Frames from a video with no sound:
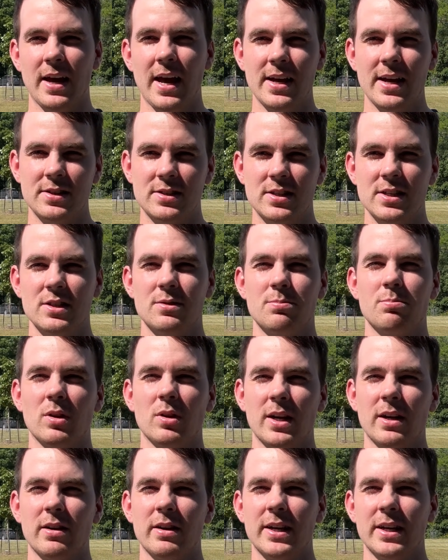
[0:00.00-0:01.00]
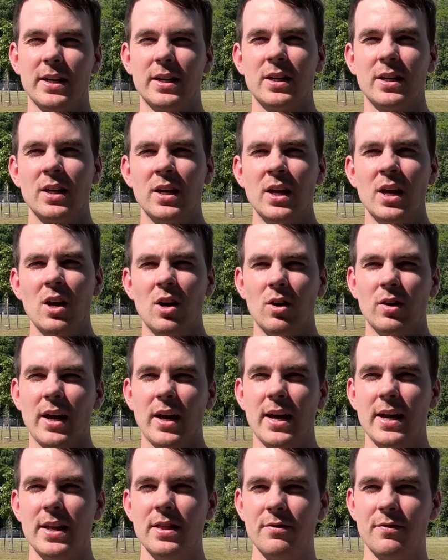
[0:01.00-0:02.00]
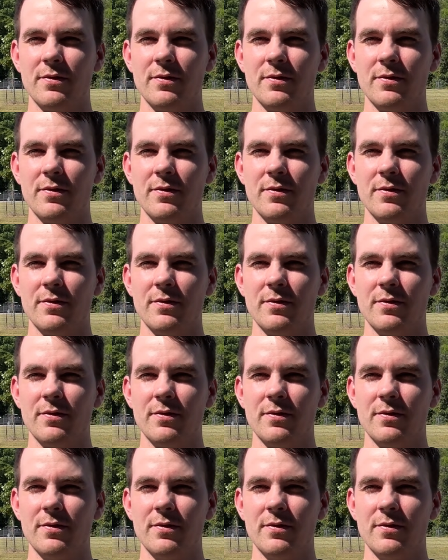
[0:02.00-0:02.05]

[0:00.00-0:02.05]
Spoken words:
AC's blaring. Okay, in the